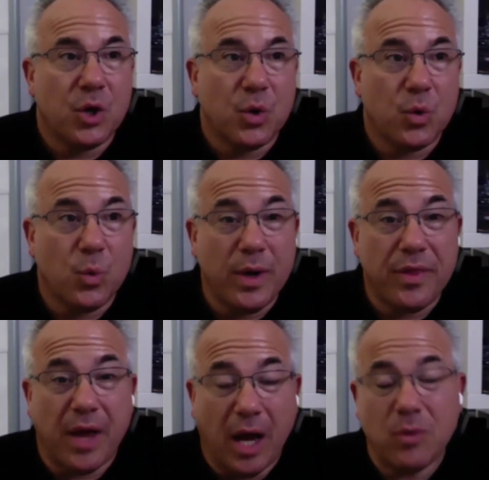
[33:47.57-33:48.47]

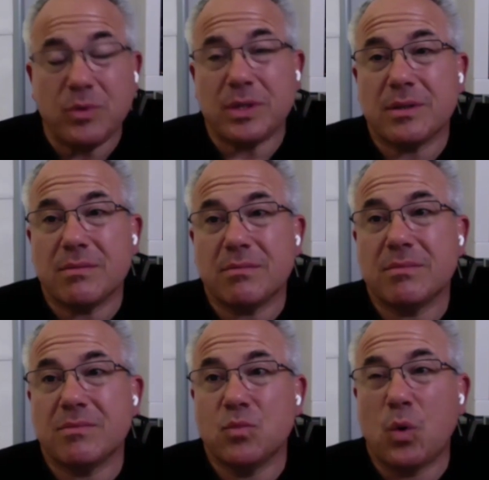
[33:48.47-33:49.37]
Without
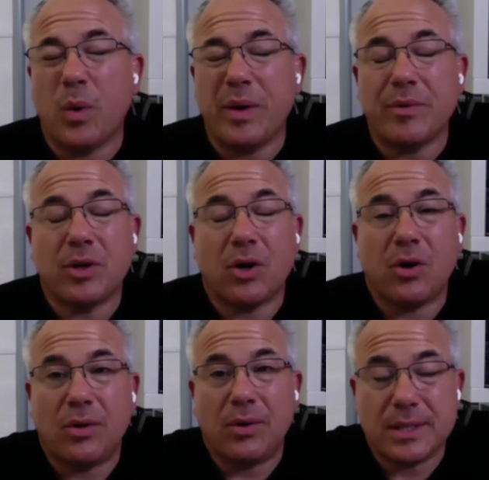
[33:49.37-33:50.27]
what we would
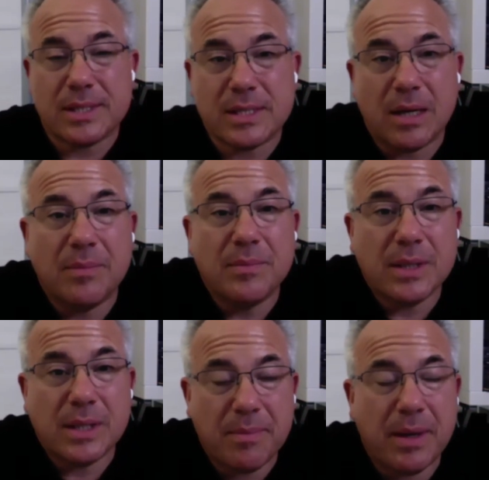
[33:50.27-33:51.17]
call some
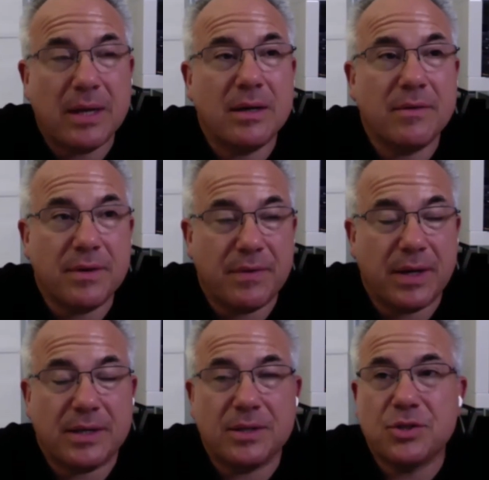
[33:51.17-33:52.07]
competitive
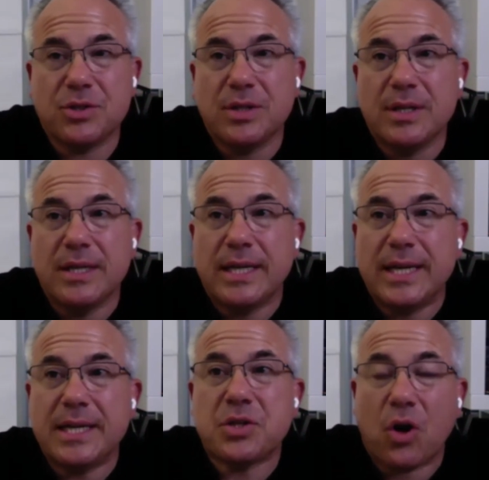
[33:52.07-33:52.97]
advantage,
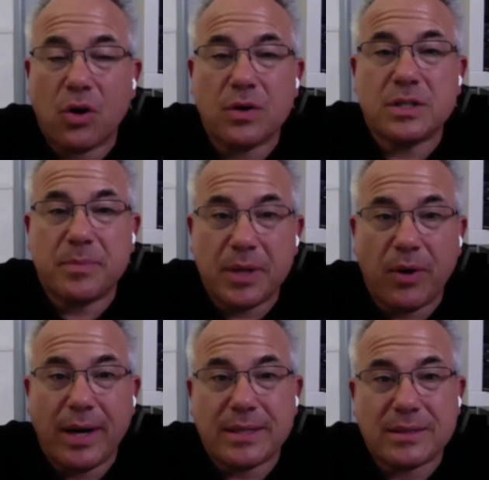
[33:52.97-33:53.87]
it's hard to be
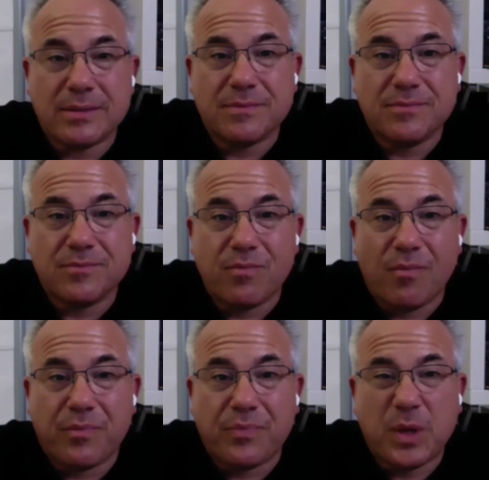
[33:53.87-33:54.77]
great,
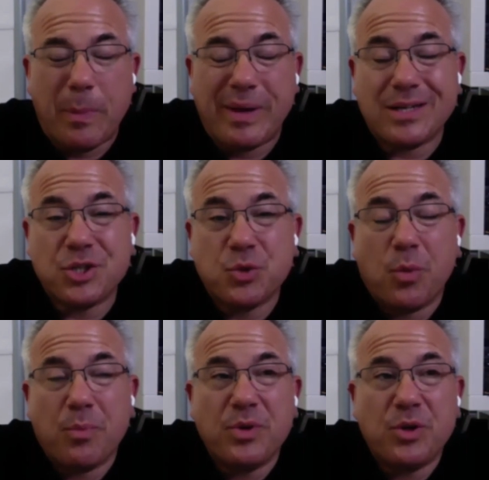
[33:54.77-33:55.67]
because
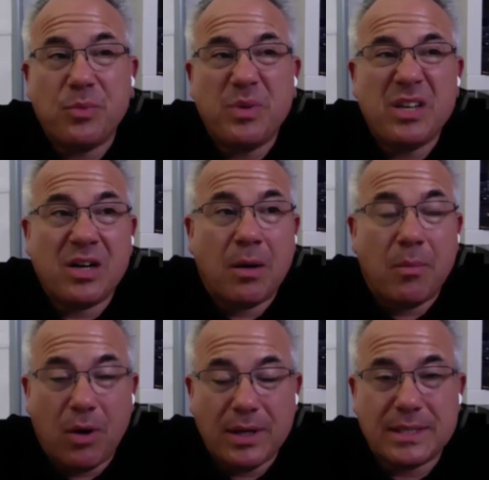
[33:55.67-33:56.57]
you'll be a
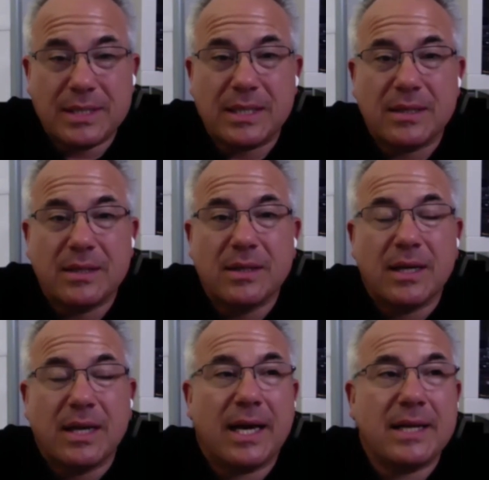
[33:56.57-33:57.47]
commodity.
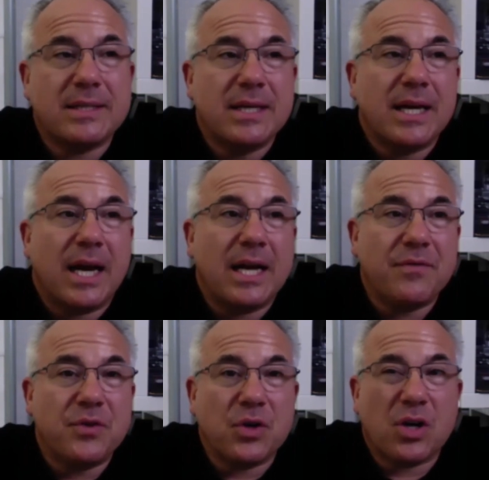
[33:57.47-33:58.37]
And
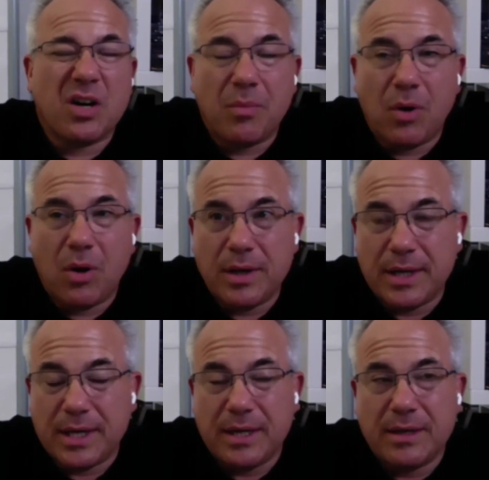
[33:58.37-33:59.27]
if you're a commodity